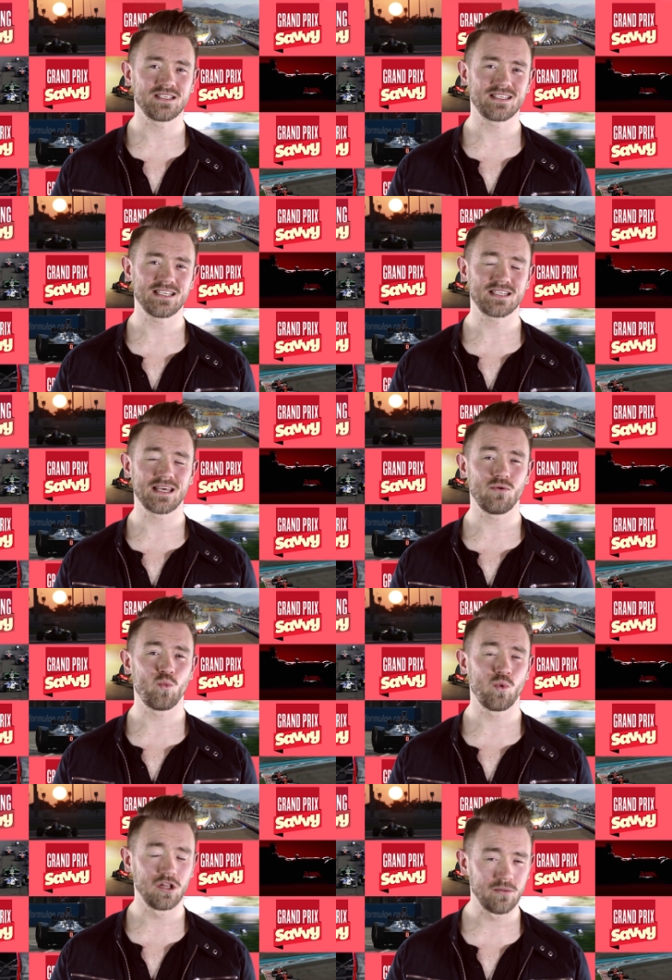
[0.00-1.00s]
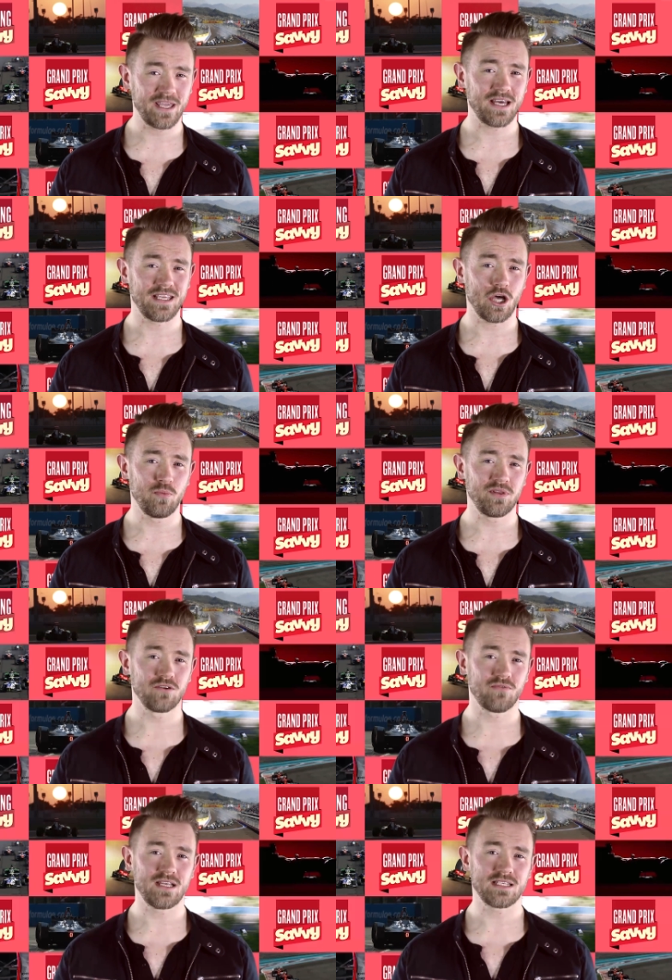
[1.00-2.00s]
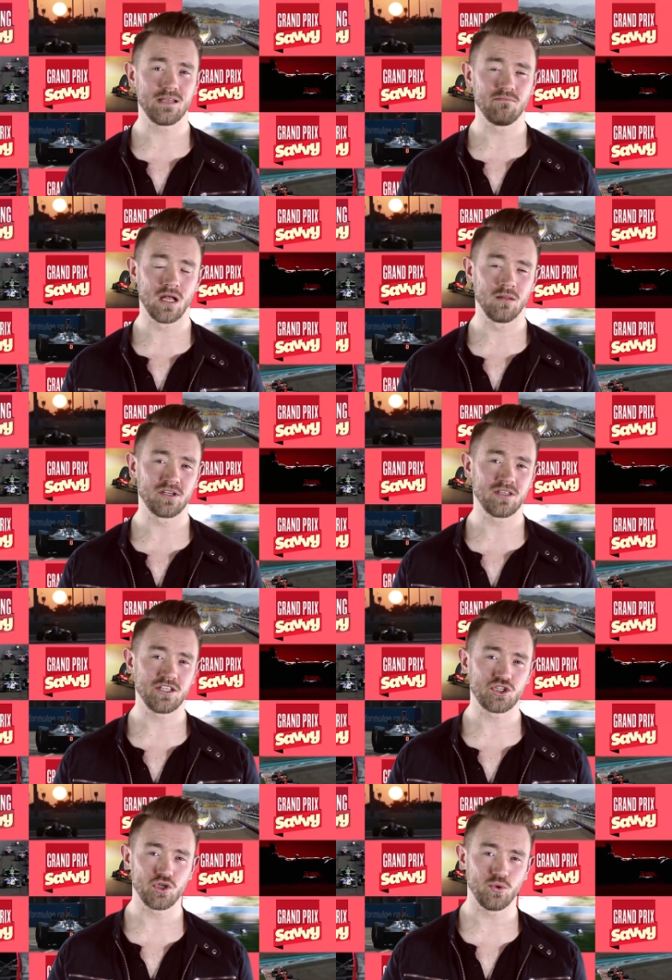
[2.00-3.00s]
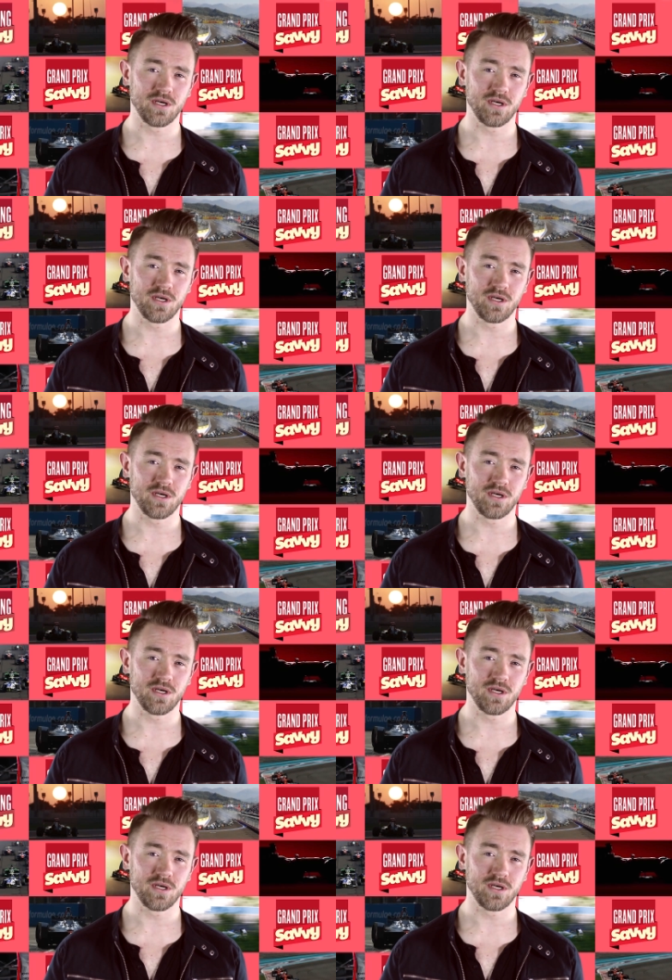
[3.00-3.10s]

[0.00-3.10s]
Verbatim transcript: insist they will be at the opening race in Melbourne in two